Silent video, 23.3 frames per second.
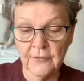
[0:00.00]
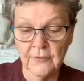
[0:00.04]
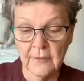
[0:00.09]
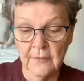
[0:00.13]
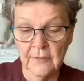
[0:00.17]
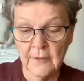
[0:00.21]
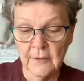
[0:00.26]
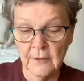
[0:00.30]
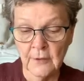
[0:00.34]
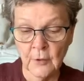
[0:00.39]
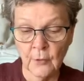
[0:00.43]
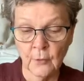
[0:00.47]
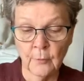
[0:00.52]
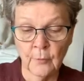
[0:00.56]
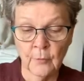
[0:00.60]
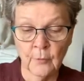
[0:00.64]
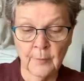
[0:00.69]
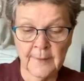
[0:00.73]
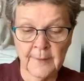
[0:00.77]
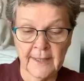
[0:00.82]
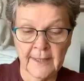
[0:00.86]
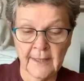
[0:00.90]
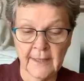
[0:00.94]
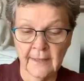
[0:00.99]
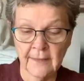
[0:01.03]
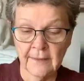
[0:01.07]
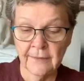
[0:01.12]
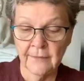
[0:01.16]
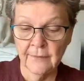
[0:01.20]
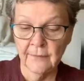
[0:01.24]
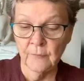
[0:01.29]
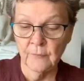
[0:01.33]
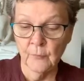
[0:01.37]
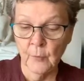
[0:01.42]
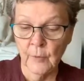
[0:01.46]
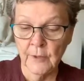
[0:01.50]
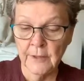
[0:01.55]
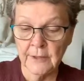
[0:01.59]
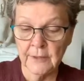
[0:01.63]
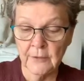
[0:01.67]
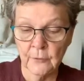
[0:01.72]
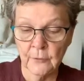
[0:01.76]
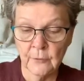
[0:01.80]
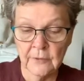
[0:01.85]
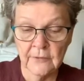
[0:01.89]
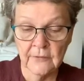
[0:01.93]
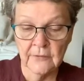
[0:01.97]
to the noble path of one
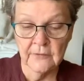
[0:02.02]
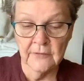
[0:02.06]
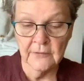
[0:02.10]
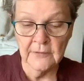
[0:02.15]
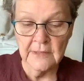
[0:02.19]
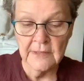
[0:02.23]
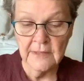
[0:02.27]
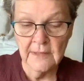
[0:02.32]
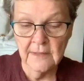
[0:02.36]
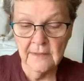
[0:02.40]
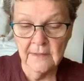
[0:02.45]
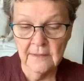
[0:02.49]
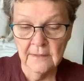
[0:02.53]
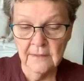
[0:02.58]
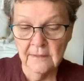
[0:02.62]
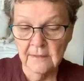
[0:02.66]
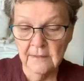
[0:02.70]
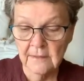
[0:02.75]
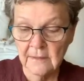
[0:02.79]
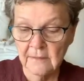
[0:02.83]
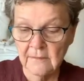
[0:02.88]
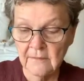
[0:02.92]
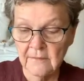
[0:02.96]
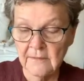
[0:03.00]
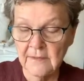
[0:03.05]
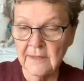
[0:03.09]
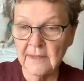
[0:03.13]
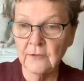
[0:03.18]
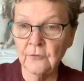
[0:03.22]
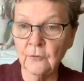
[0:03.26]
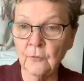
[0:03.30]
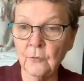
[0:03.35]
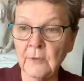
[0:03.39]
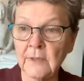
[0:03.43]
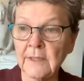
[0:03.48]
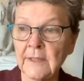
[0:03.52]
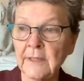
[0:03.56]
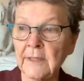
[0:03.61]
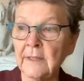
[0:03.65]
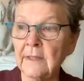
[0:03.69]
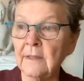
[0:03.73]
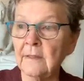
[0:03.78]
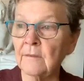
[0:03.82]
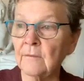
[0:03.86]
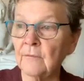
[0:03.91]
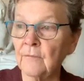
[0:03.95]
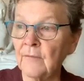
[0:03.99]
who is
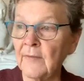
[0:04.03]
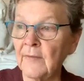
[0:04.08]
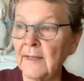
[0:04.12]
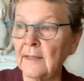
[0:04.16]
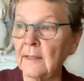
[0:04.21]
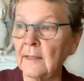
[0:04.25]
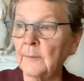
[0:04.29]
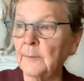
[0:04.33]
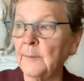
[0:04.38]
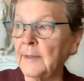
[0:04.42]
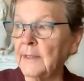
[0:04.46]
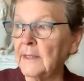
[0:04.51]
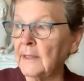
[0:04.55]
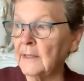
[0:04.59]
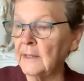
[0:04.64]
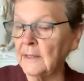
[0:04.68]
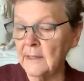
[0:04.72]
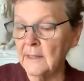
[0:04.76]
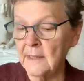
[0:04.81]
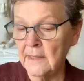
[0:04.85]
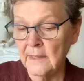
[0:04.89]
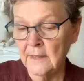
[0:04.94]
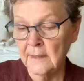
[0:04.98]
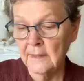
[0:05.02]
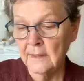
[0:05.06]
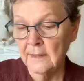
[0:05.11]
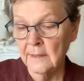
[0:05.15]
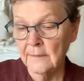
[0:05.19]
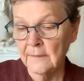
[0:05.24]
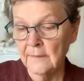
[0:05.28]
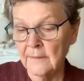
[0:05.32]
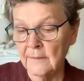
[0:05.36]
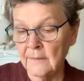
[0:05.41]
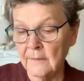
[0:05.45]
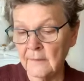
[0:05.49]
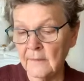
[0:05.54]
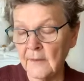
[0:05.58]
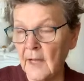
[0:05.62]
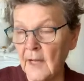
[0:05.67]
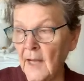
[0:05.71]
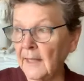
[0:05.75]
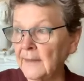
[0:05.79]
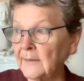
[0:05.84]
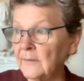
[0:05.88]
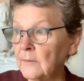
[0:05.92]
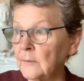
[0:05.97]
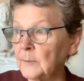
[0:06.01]
continually developing the
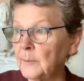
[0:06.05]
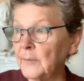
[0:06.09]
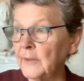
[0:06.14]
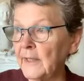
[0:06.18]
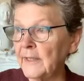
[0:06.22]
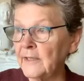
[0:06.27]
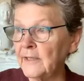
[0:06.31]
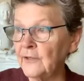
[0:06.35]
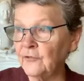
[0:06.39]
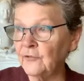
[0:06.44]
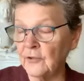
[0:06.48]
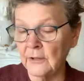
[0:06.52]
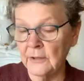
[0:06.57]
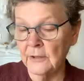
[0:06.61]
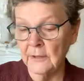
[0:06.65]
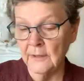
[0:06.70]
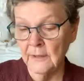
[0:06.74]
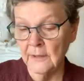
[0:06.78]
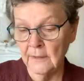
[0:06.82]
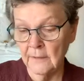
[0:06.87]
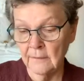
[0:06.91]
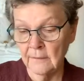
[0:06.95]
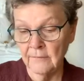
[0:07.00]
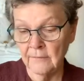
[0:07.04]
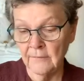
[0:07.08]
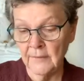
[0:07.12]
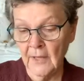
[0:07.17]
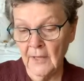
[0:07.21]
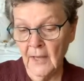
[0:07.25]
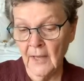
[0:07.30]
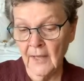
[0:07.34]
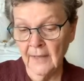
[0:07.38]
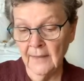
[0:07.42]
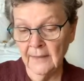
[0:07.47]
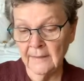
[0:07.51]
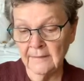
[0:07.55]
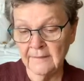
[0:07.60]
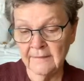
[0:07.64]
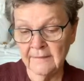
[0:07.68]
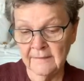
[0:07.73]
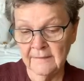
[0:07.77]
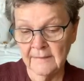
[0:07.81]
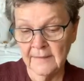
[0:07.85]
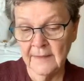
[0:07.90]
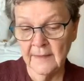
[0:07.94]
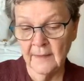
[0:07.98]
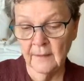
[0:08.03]
contemplation of
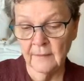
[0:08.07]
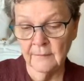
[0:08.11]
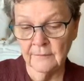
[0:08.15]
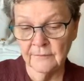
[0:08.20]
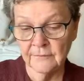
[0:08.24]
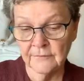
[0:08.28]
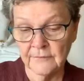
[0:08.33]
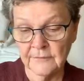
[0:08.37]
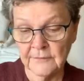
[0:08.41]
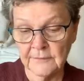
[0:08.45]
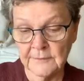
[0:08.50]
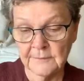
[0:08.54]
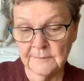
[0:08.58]
non-self.